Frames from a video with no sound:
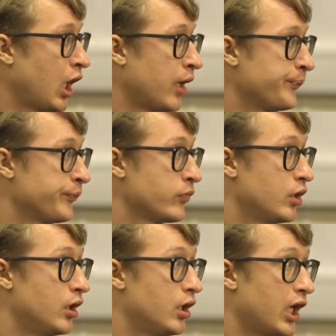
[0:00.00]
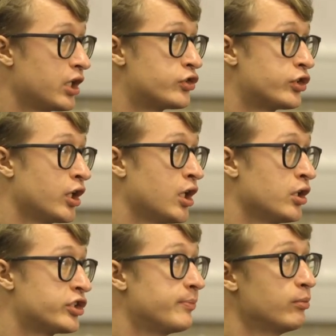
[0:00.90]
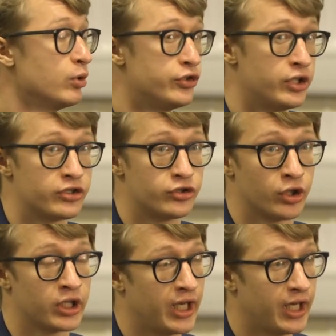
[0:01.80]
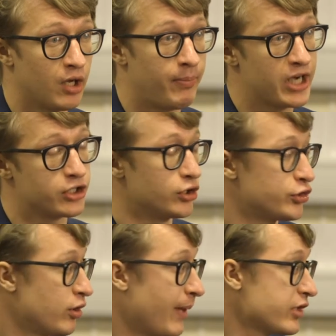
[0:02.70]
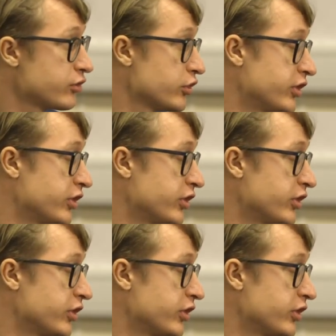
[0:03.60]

Um, and so some people will do this during like a bachelor's or a master's.